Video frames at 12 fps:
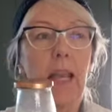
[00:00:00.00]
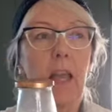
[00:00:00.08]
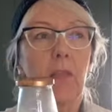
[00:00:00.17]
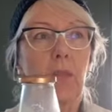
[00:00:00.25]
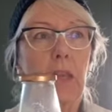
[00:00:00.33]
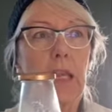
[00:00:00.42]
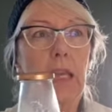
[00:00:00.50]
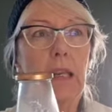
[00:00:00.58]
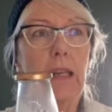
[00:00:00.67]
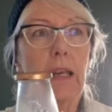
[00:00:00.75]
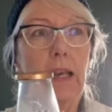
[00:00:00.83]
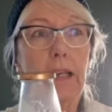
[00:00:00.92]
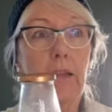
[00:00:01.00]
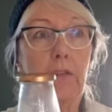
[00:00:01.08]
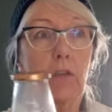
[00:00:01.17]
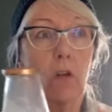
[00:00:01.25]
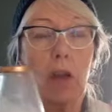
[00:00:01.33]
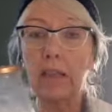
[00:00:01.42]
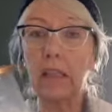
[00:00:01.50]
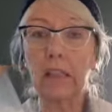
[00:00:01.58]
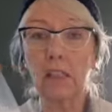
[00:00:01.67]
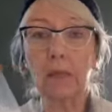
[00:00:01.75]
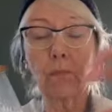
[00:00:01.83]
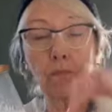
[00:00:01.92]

Then, and then just,